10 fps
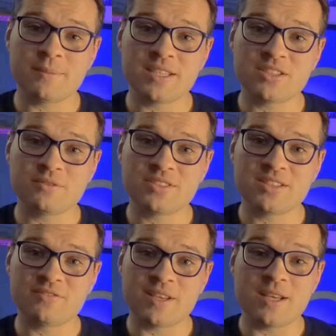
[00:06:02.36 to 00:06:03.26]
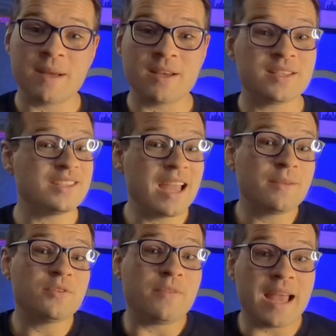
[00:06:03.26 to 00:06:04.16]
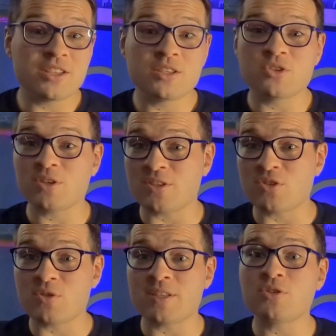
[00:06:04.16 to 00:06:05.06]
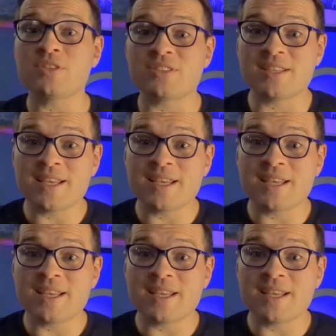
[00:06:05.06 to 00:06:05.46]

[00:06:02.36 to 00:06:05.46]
Be specific about the type of magic tricks you're interested